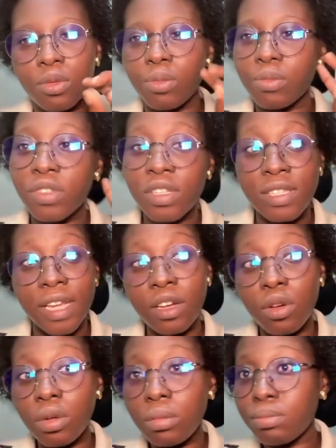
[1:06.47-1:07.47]
The
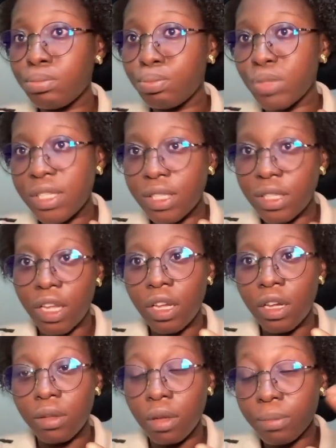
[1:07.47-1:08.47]
second
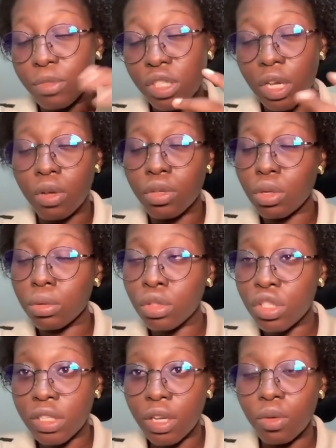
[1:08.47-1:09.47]
mistake, the
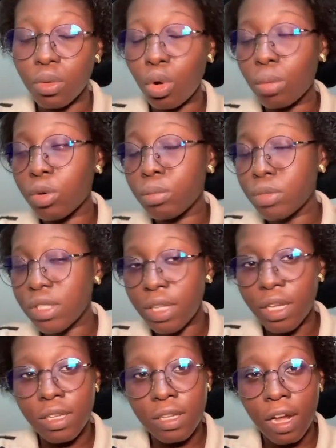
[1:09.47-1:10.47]
second common
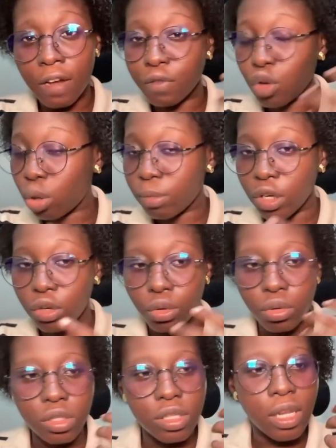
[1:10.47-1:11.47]
mistake I've come
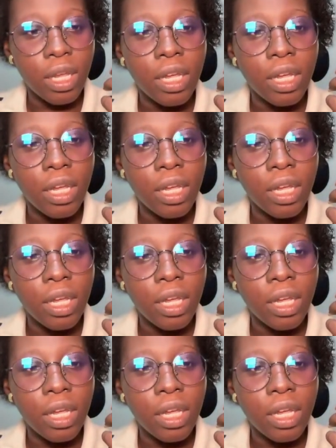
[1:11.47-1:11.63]
across